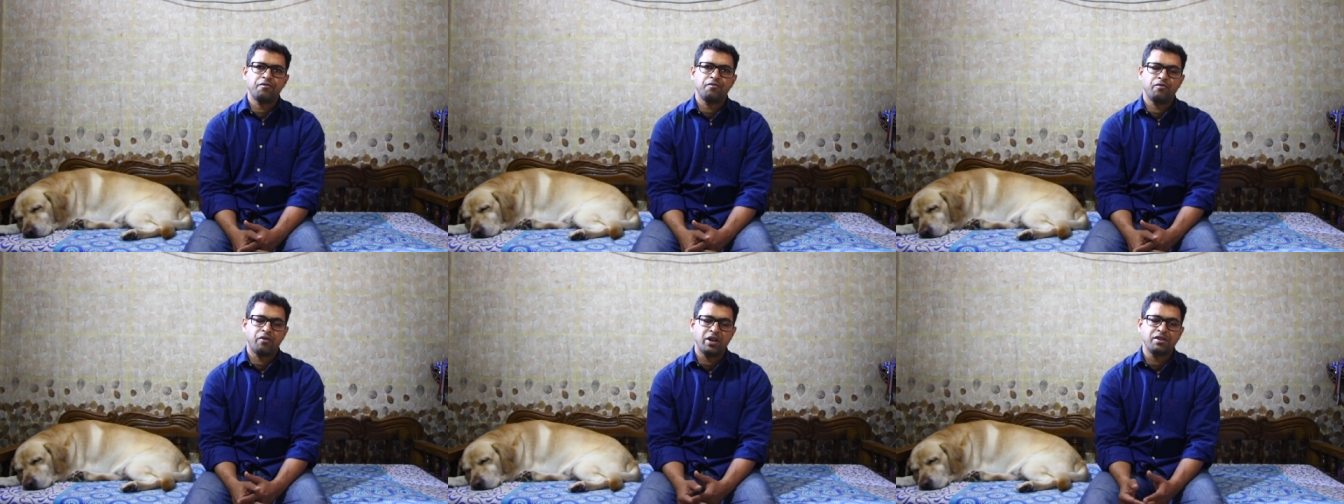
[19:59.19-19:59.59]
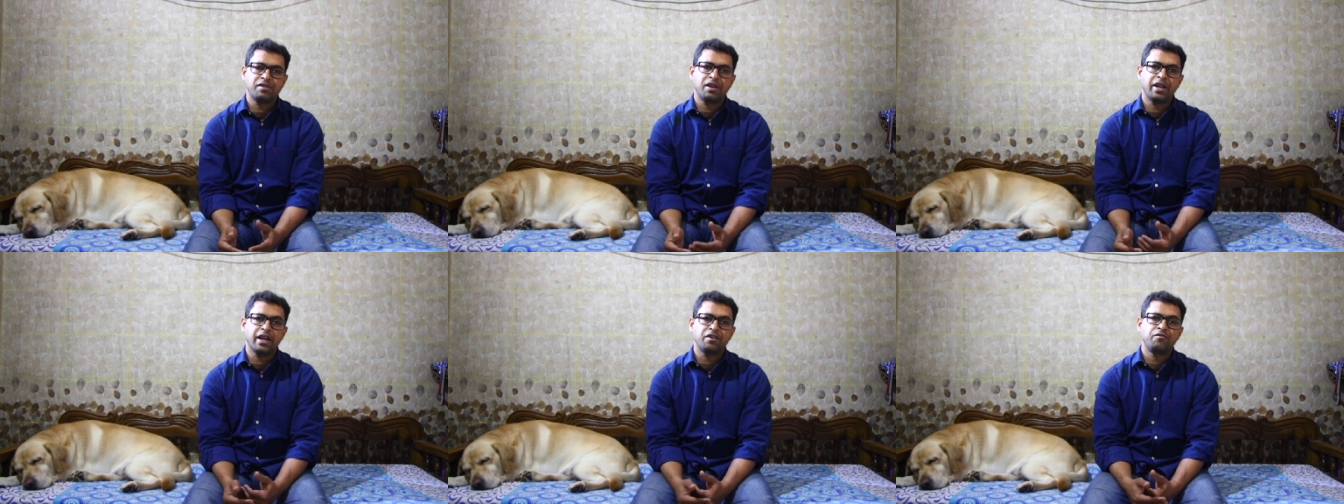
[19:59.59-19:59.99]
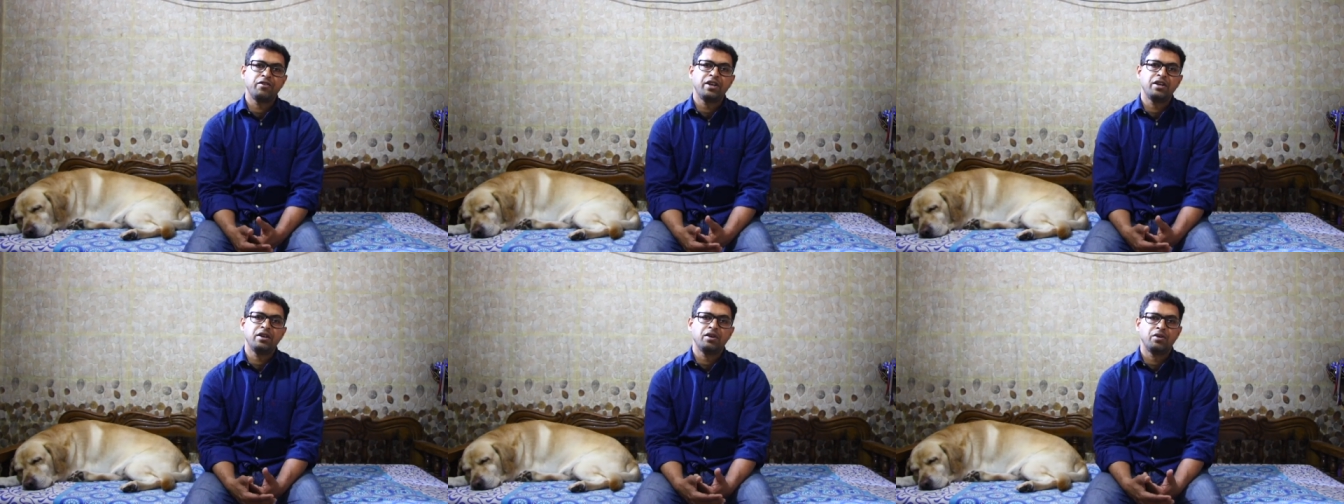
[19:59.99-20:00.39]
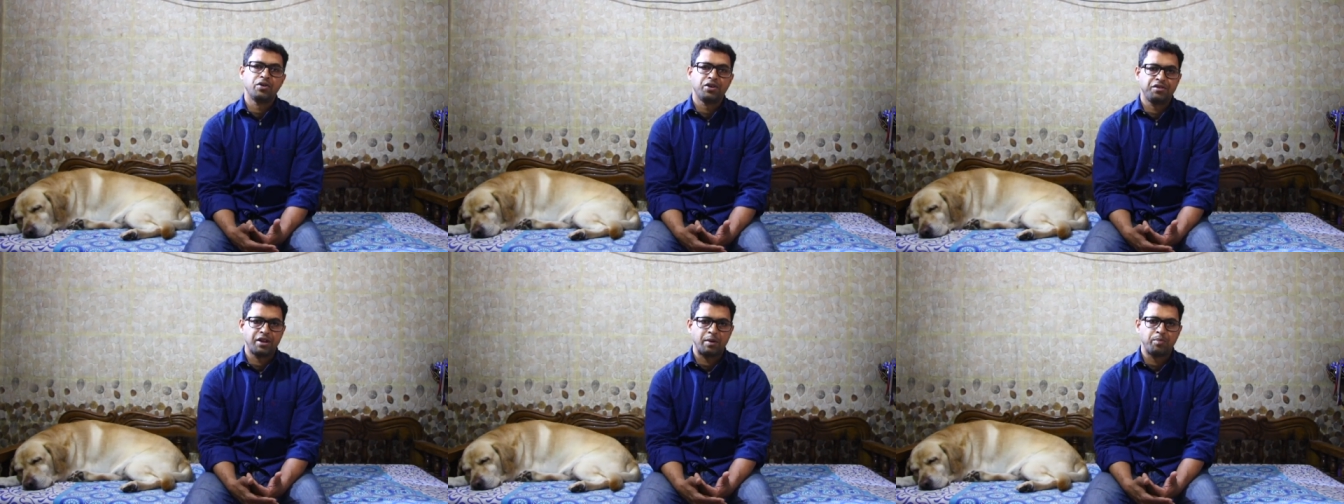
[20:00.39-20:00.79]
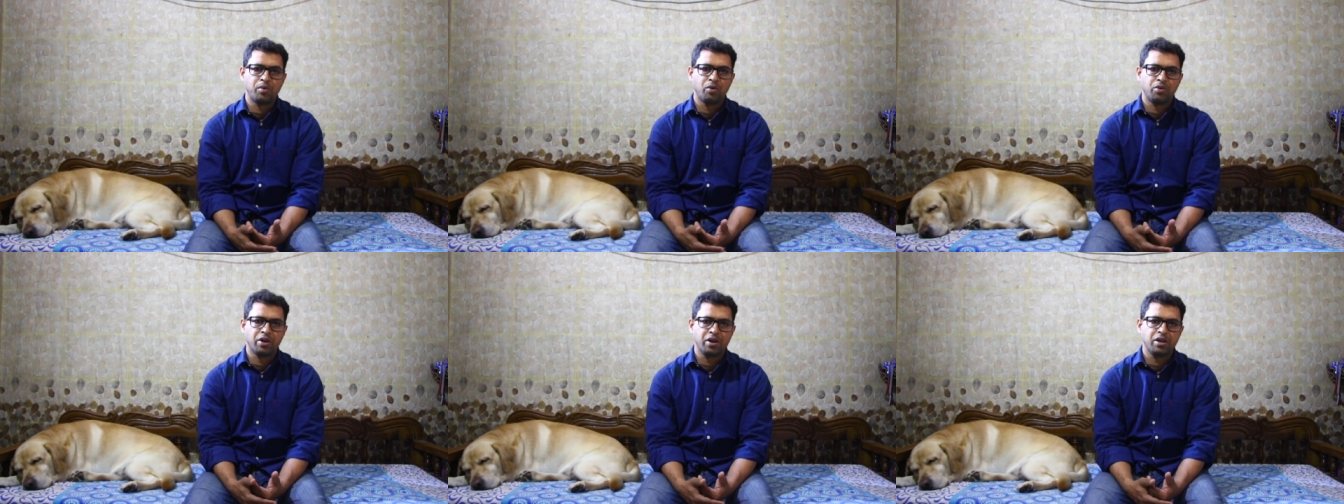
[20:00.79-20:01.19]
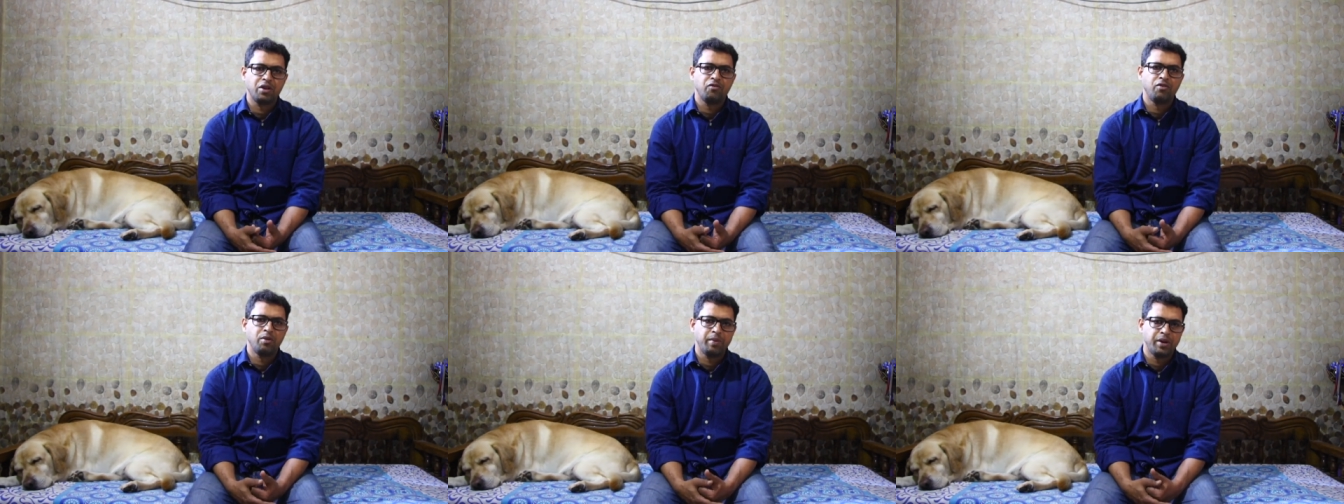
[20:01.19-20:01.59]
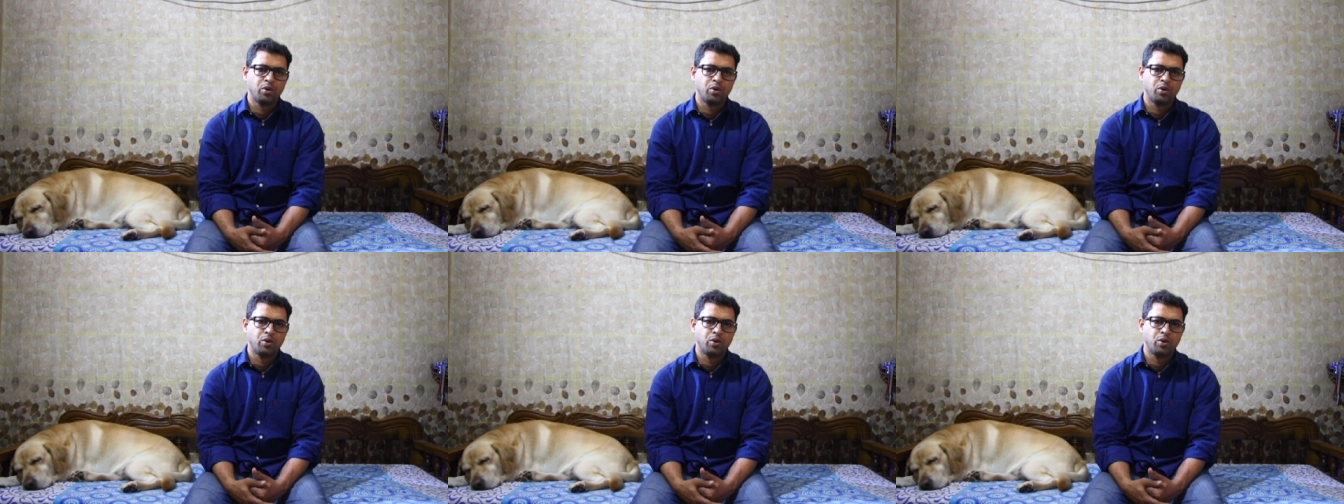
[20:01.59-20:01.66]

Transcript: once the next video is uploaded, you will be